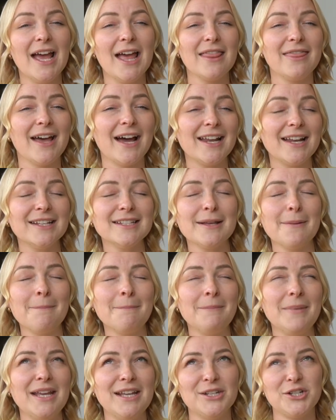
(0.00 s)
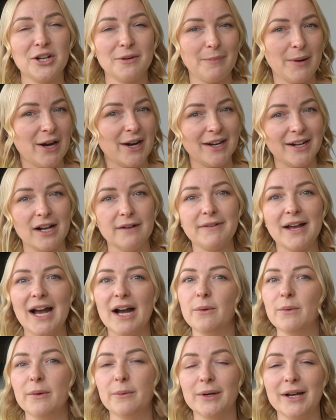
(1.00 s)
That is a major part of
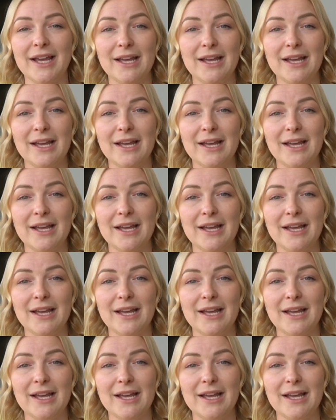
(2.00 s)
how we were